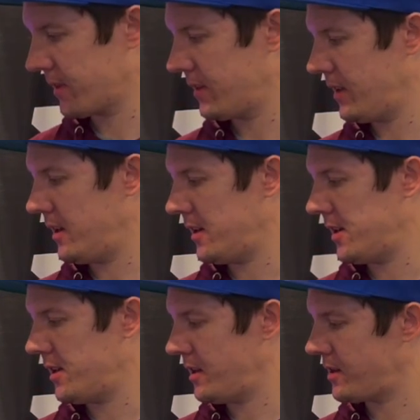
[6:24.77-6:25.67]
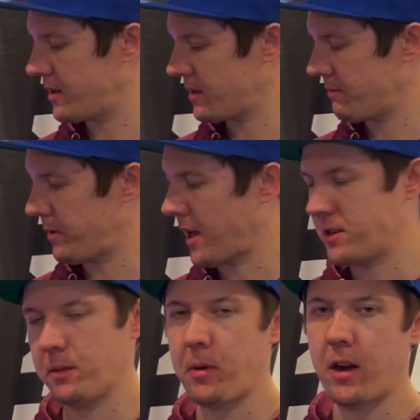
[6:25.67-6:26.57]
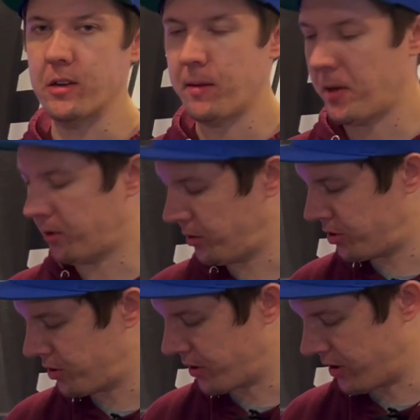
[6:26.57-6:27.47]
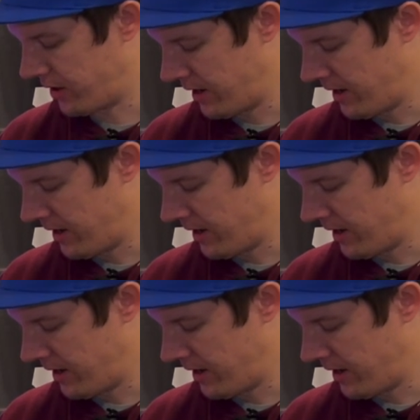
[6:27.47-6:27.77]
These plastic parts, I'm not too sure.